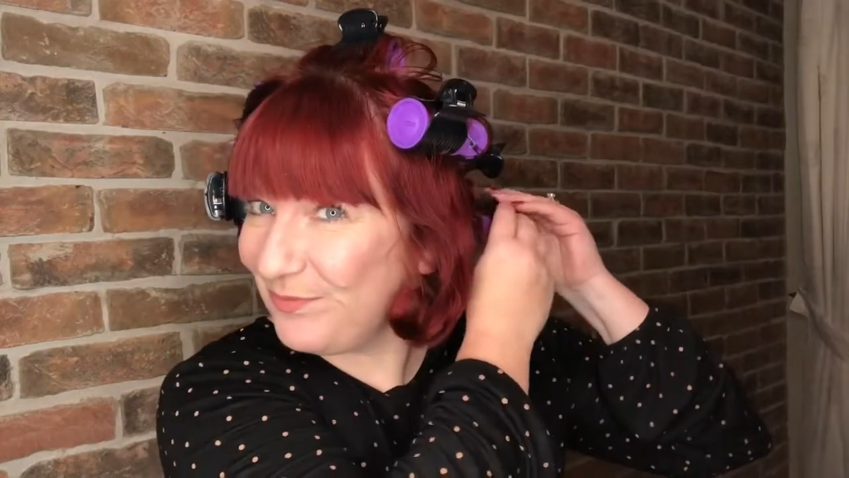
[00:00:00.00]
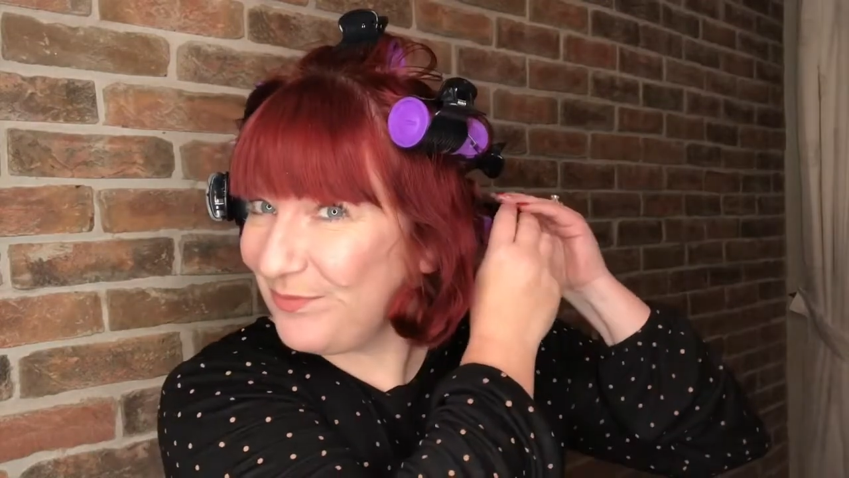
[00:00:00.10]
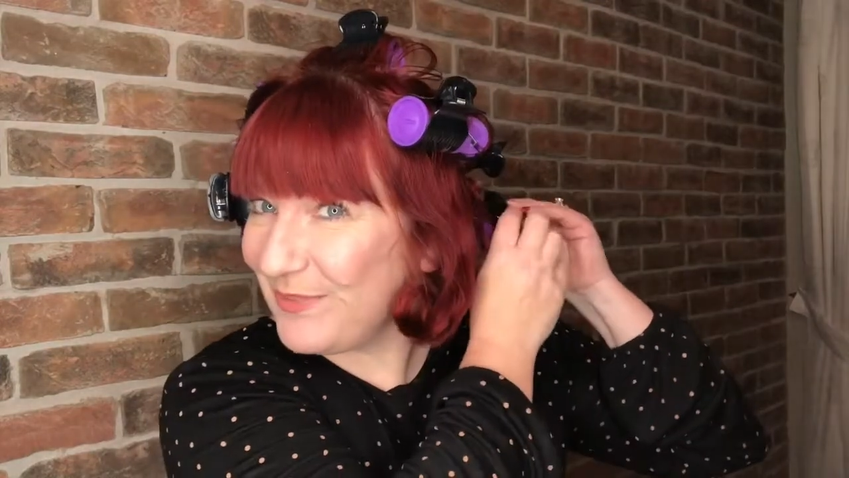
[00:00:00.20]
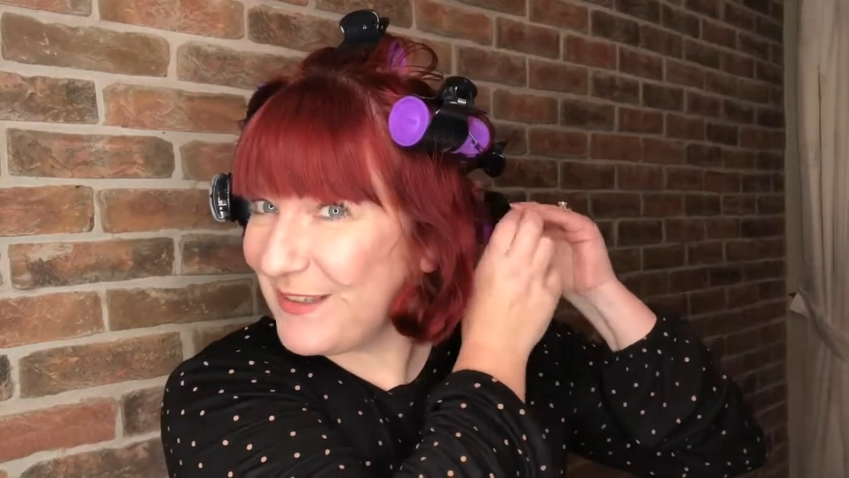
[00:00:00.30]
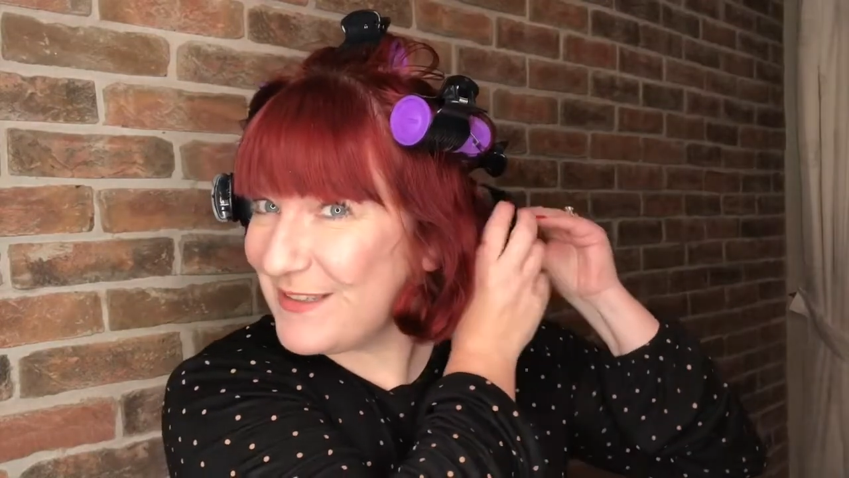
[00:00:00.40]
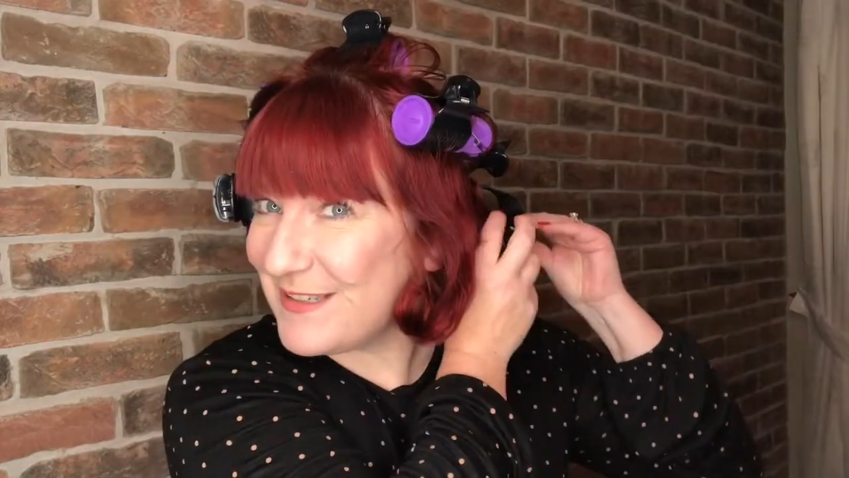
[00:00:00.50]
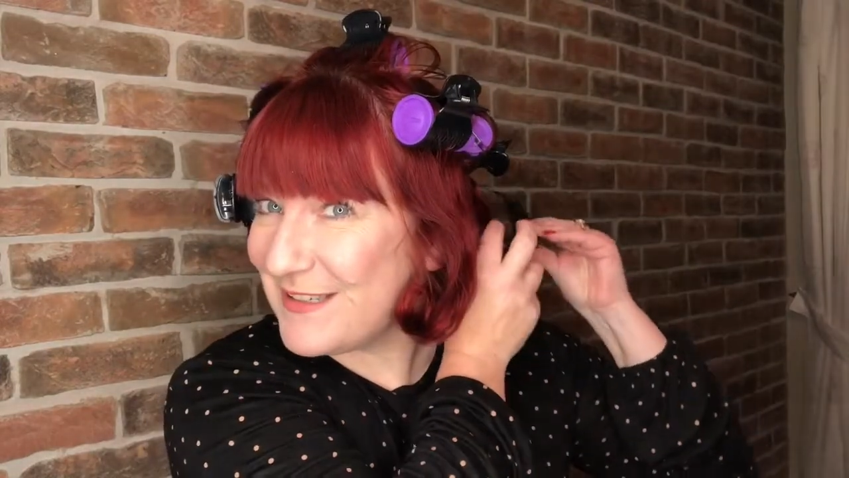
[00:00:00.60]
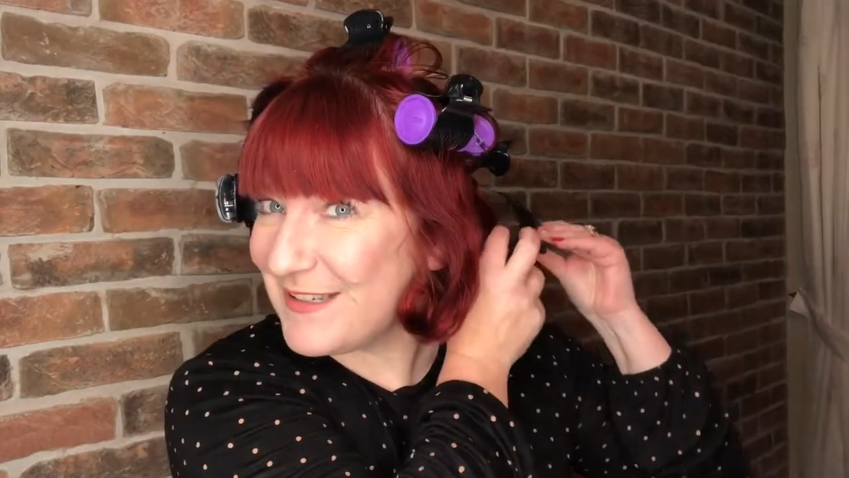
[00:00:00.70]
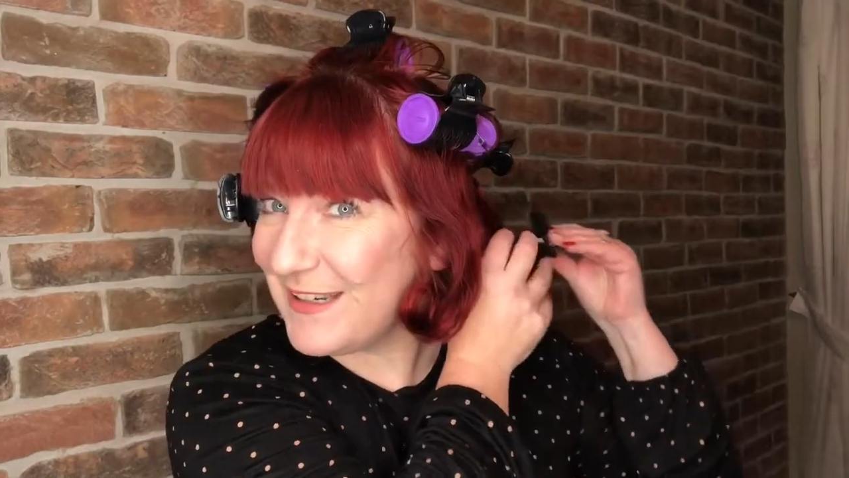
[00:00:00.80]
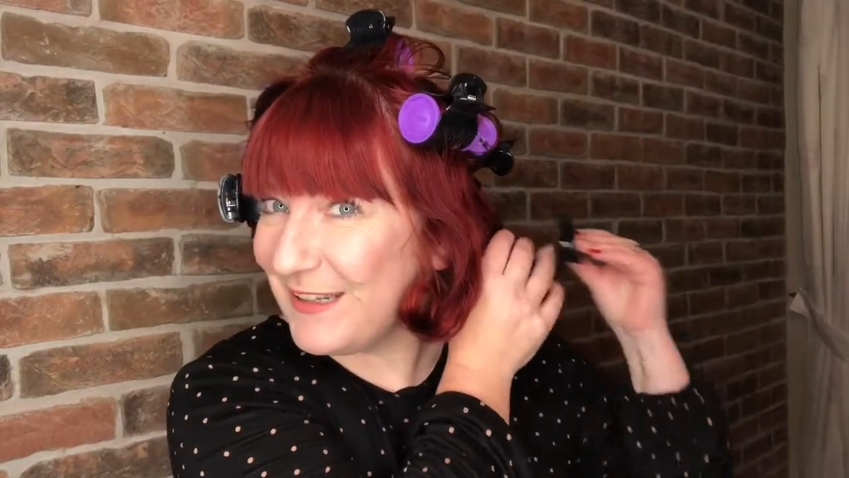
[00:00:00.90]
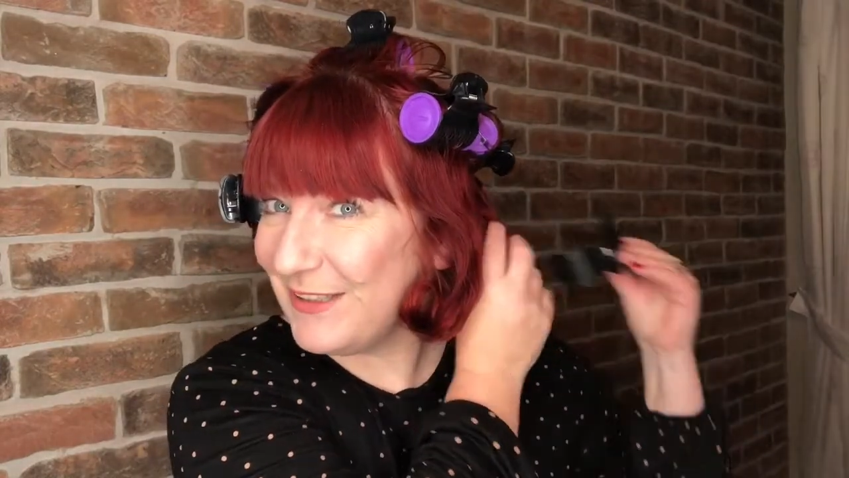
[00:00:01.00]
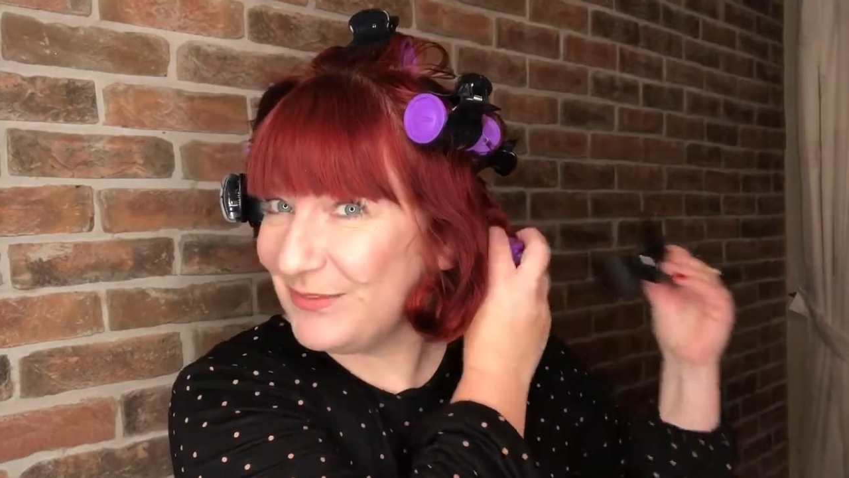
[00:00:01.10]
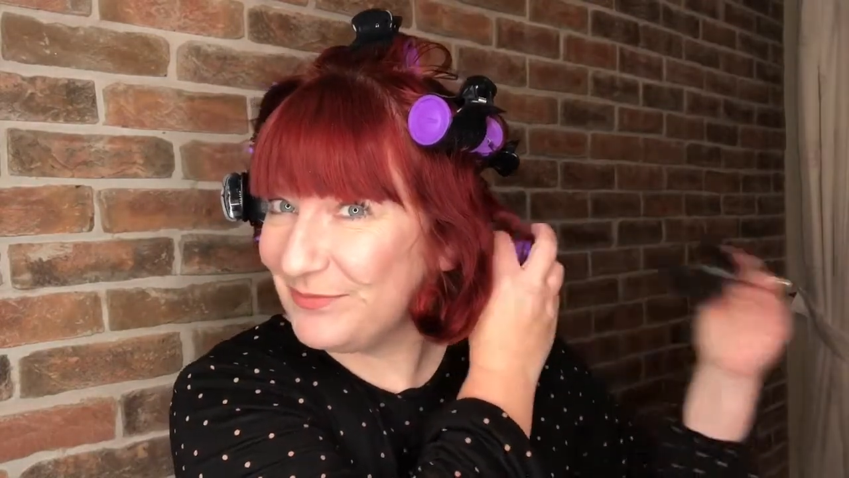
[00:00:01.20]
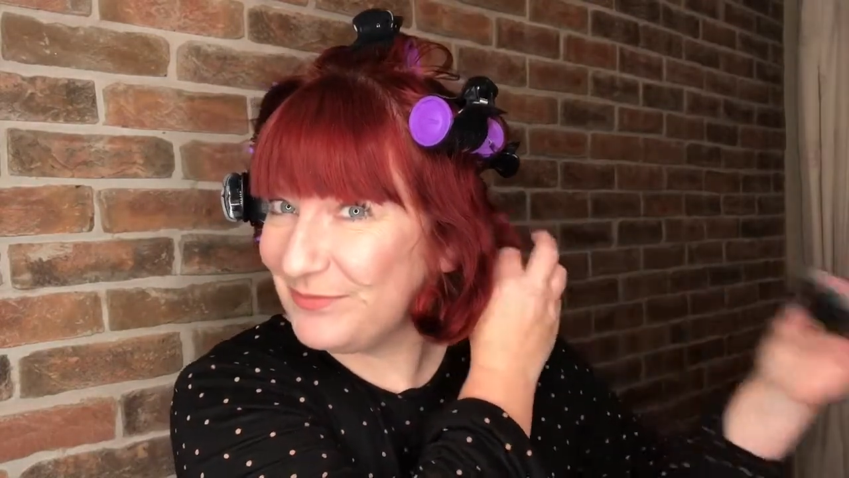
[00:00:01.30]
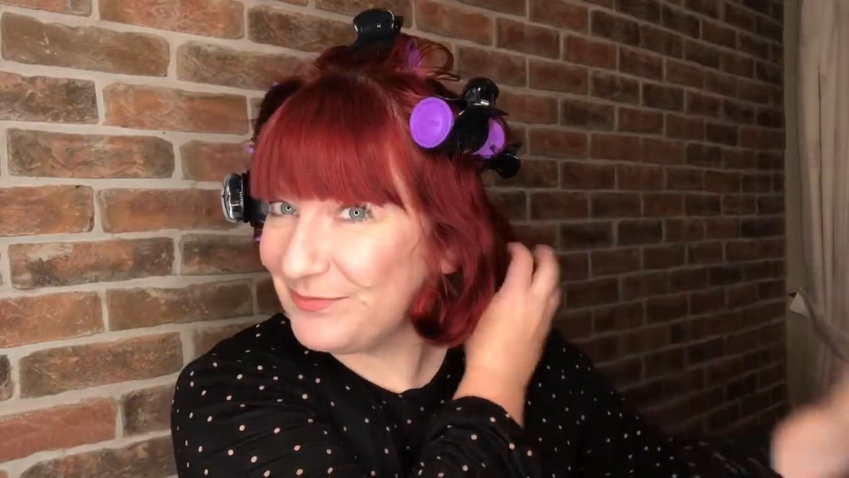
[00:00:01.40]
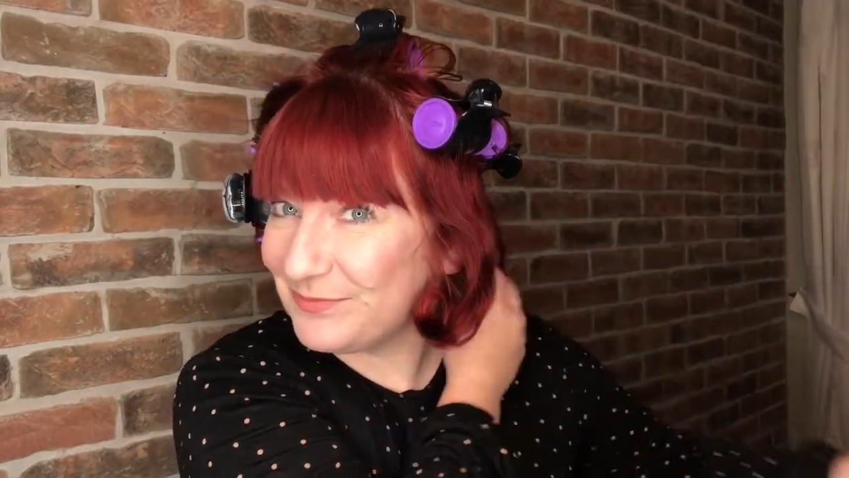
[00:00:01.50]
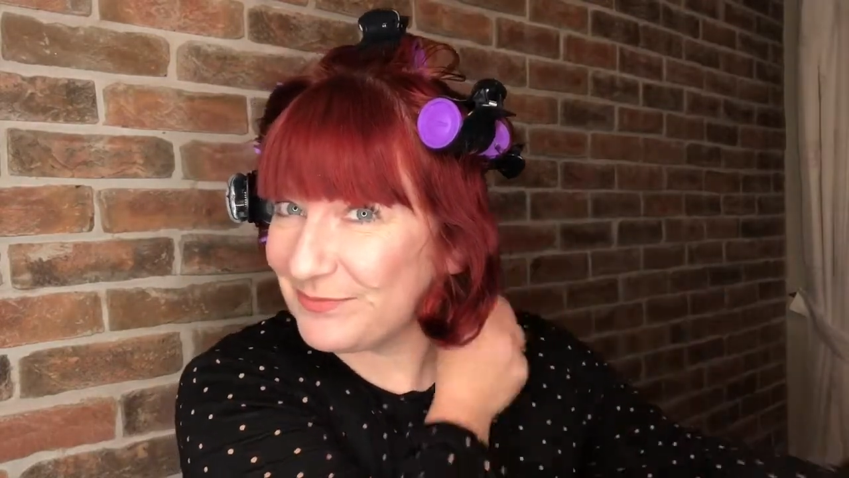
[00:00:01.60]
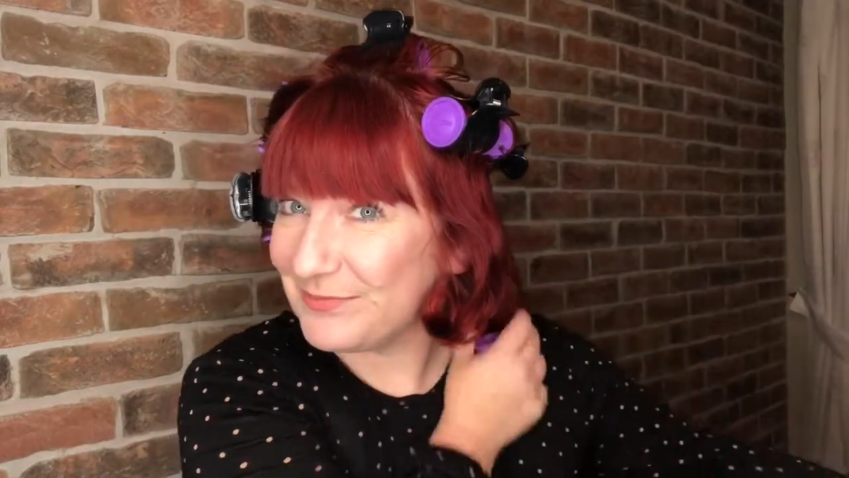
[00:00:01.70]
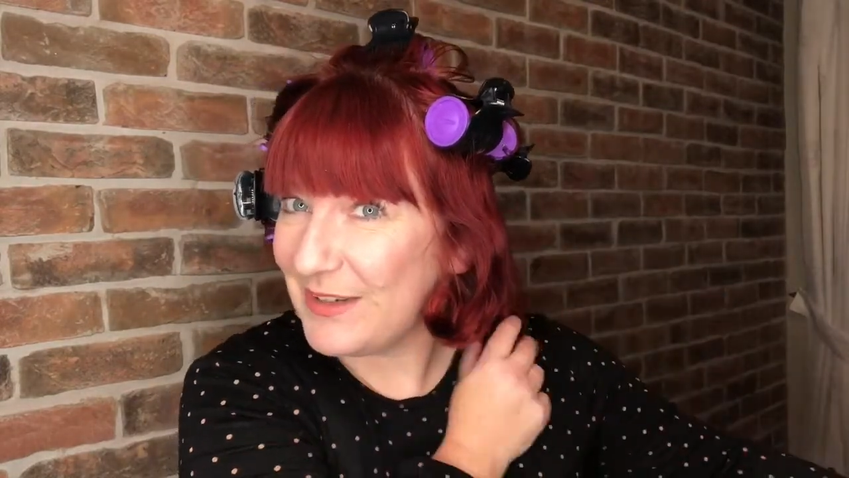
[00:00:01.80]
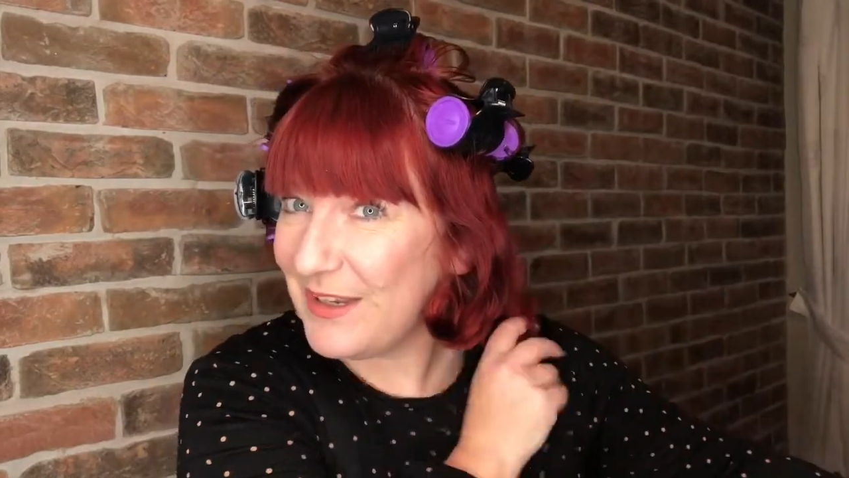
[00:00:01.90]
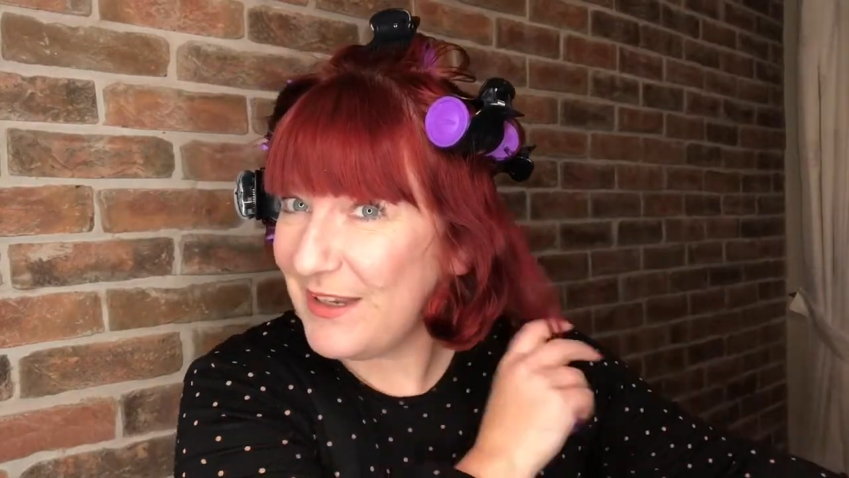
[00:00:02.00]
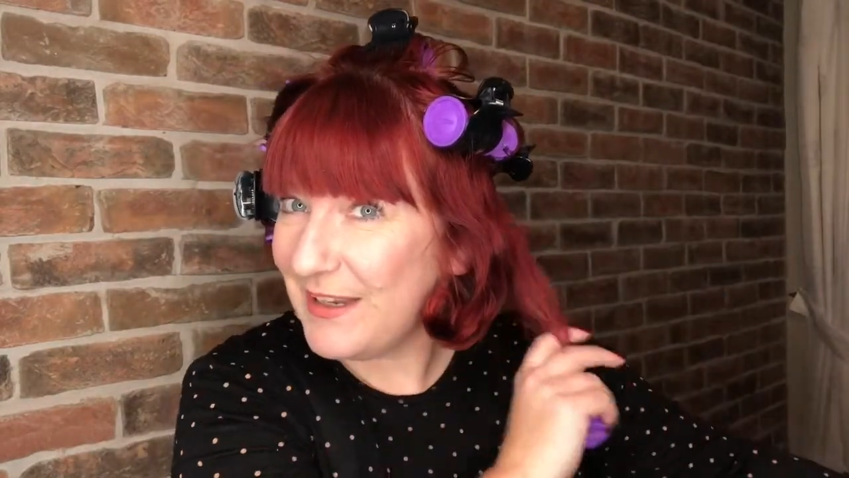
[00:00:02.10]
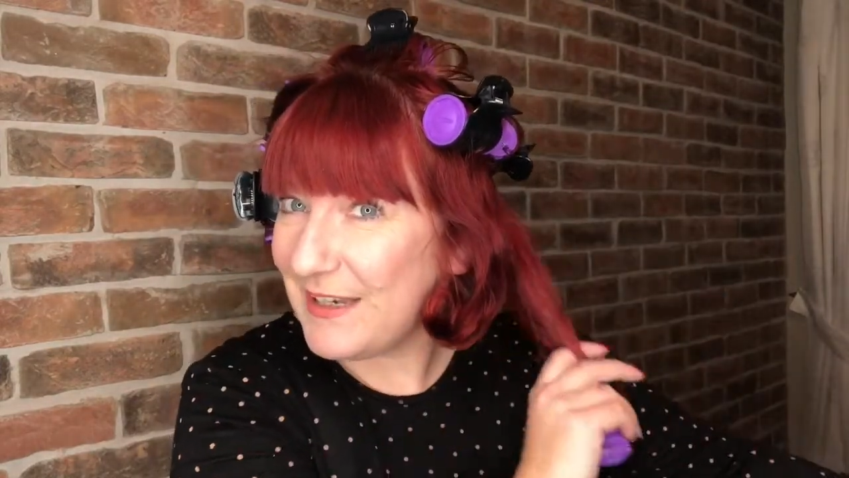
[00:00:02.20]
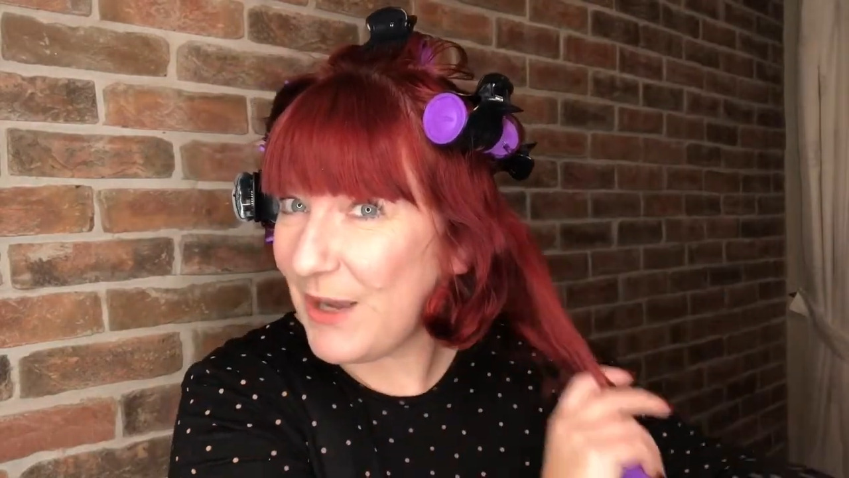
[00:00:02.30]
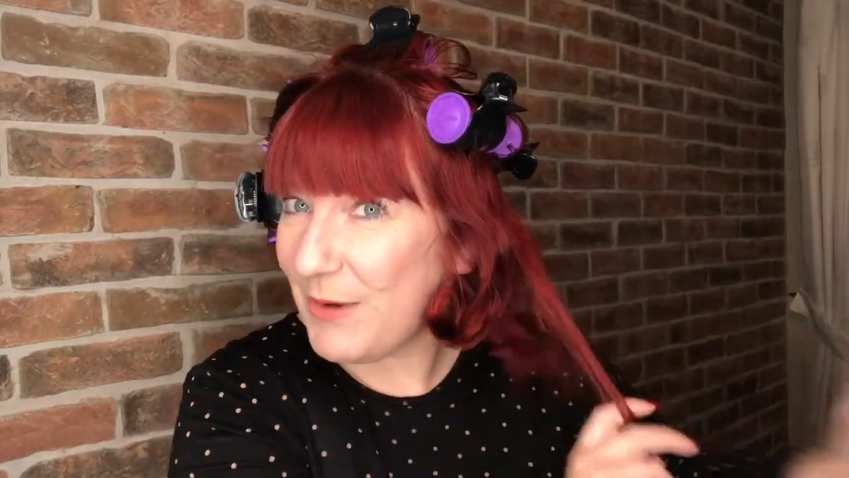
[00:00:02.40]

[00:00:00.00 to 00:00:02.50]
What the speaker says: Let's see. Now